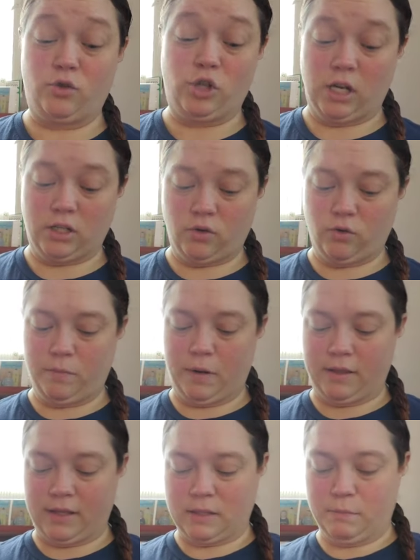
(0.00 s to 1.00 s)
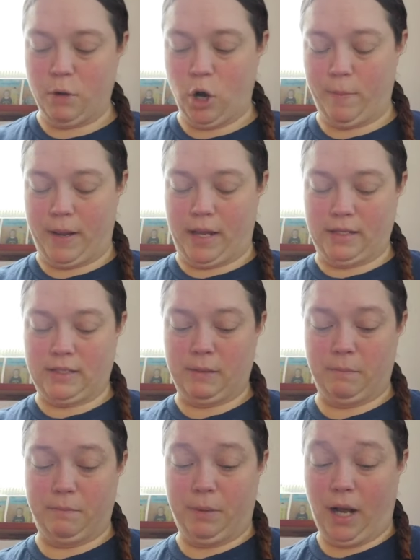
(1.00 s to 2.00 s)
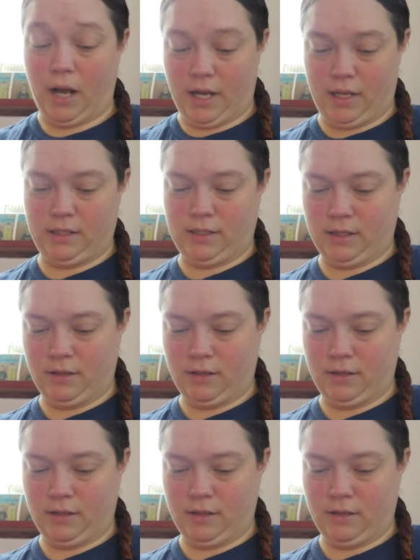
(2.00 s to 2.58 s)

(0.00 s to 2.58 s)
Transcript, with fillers: just a rumor at this moment, but